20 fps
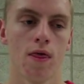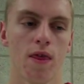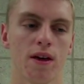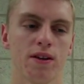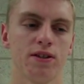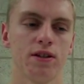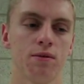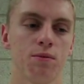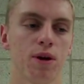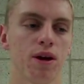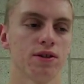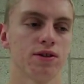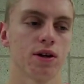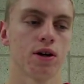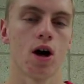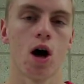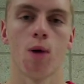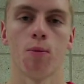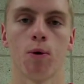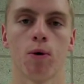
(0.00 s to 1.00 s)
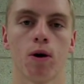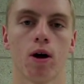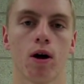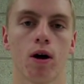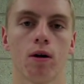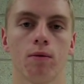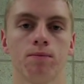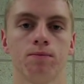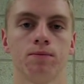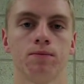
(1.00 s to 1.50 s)
They see me as a combo
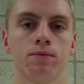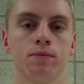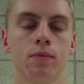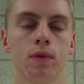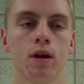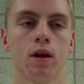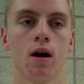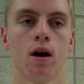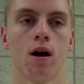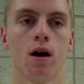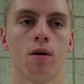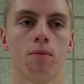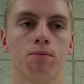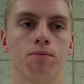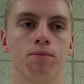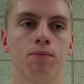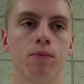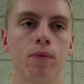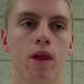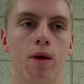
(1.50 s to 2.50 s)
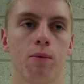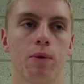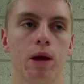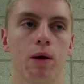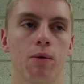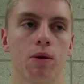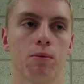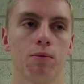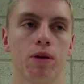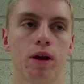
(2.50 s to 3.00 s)
guard. I'll be
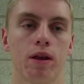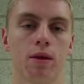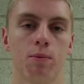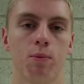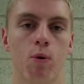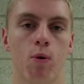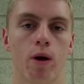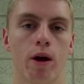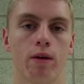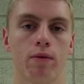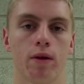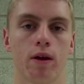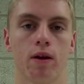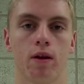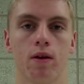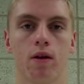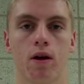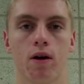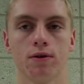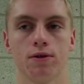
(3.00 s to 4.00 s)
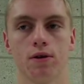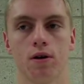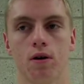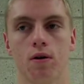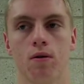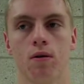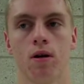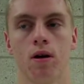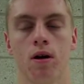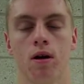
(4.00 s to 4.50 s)
able to play the point and
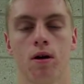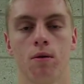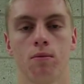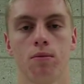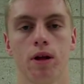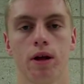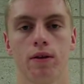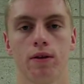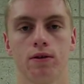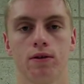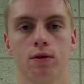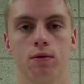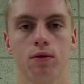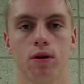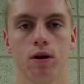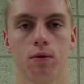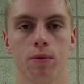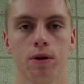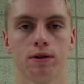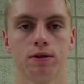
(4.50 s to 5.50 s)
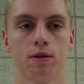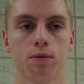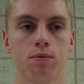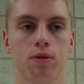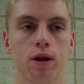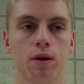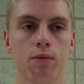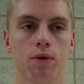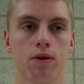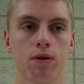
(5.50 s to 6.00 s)
also play the two a little bit, so
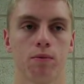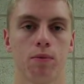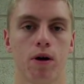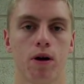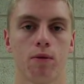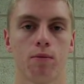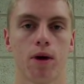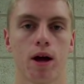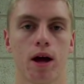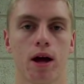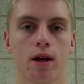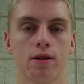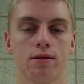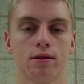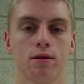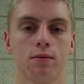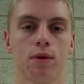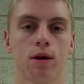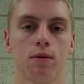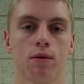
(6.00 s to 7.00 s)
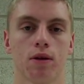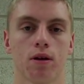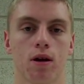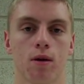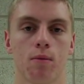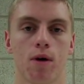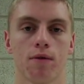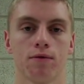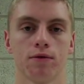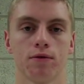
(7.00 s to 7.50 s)
play with the ball in my hands and then be able to
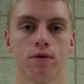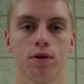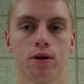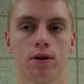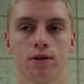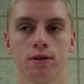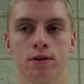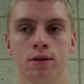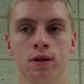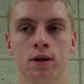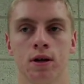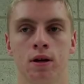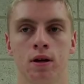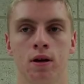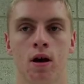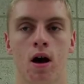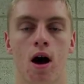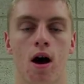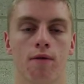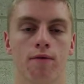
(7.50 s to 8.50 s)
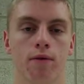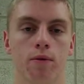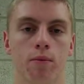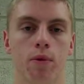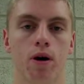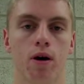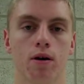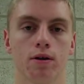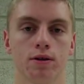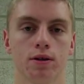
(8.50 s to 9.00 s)
come off screens off the
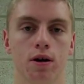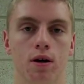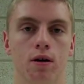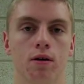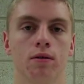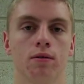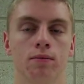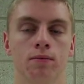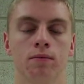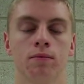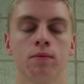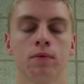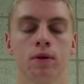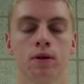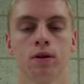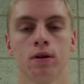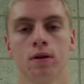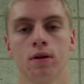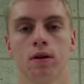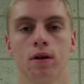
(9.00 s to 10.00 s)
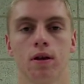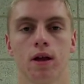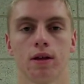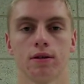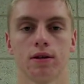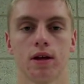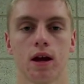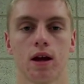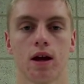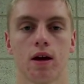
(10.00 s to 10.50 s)
ball. So
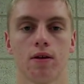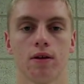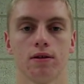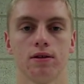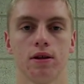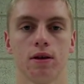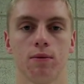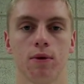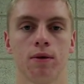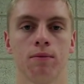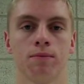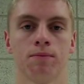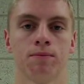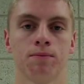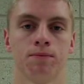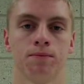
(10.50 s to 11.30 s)
that's kind of how they see me.